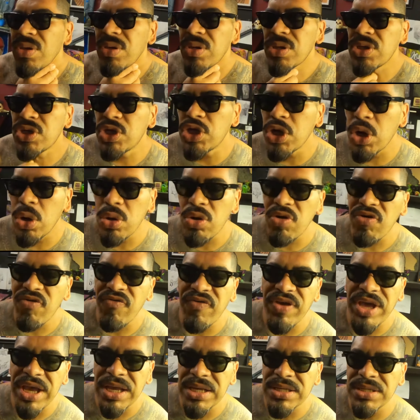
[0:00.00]
cholo
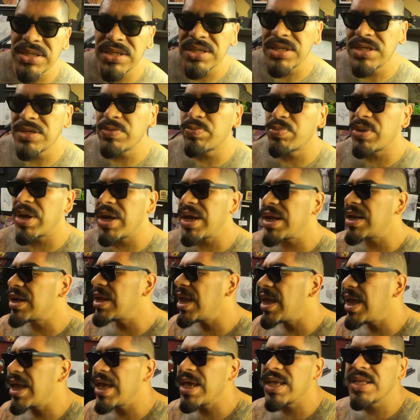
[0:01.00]
faces, praying
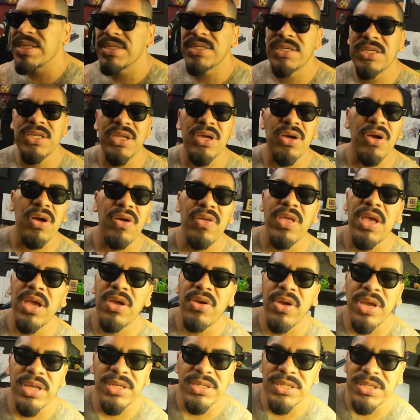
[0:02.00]
hands, you know, all that
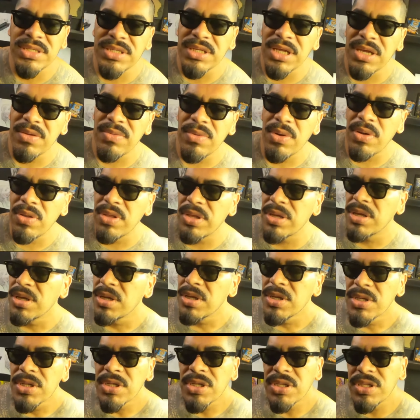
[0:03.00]
crazy stuff, all
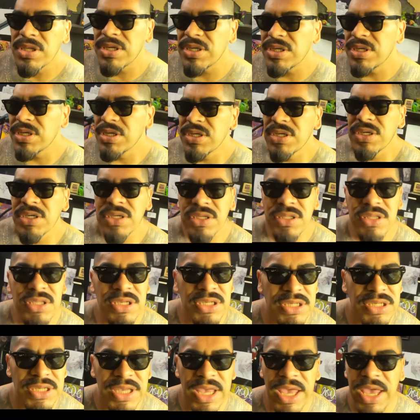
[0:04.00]
the
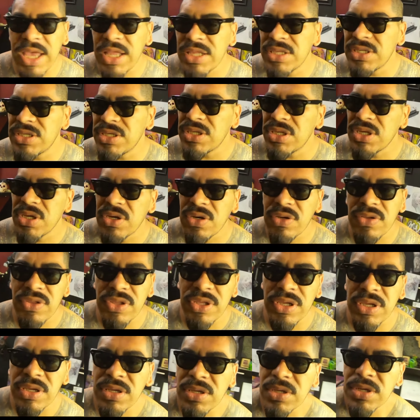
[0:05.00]
saints, you know,
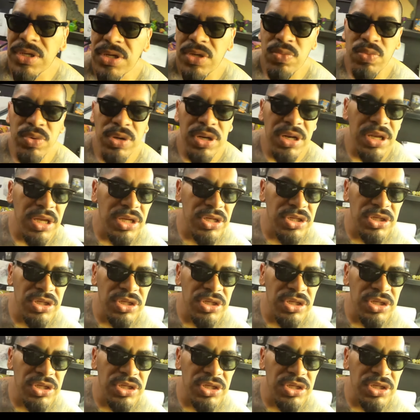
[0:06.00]
the religious